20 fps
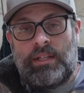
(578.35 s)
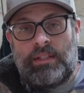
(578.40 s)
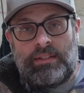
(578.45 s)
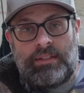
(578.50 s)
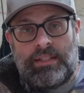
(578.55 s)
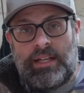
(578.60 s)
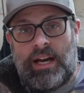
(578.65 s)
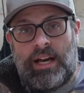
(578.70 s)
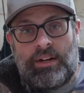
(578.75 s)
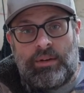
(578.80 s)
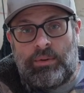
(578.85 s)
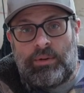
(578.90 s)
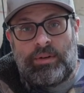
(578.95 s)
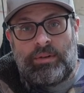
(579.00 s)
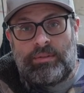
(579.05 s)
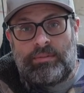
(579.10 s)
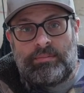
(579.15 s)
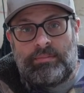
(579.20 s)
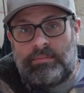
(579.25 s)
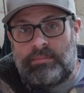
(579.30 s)

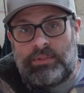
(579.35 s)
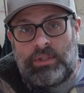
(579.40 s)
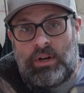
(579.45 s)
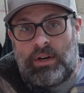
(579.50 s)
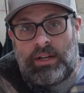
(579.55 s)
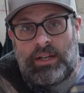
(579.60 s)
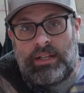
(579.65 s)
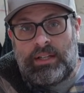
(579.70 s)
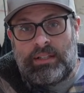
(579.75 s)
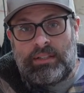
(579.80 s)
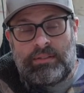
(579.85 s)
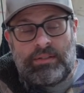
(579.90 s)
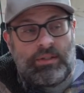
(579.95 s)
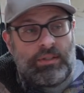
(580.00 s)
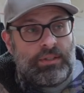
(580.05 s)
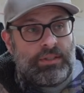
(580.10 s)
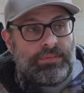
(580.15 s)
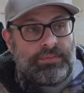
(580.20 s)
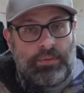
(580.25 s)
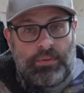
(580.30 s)
non-auto darkening
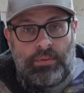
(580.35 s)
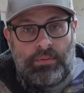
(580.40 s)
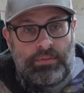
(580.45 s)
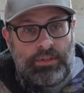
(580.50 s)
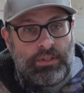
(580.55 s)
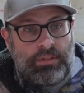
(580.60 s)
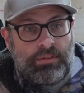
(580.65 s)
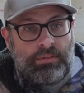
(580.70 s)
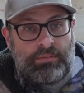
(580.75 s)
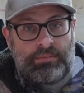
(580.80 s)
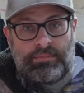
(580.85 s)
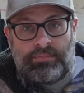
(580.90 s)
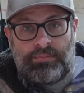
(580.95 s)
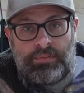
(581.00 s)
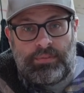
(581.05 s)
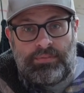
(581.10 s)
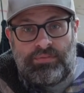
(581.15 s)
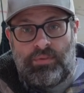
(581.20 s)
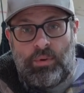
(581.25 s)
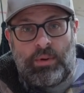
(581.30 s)
hoods for
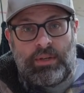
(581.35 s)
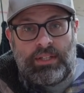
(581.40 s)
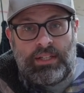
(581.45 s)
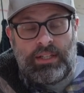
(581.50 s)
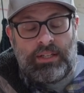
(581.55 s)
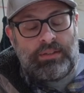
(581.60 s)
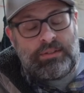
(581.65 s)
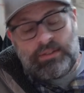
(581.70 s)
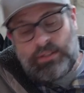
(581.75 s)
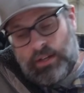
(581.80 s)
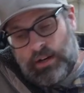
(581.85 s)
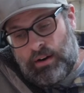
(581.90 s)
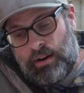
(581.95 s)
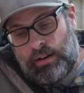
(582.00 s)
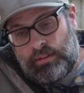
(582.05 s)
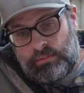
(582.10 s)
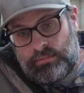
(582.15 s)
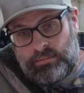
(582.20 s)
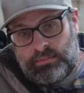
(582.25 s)
40 years, all right,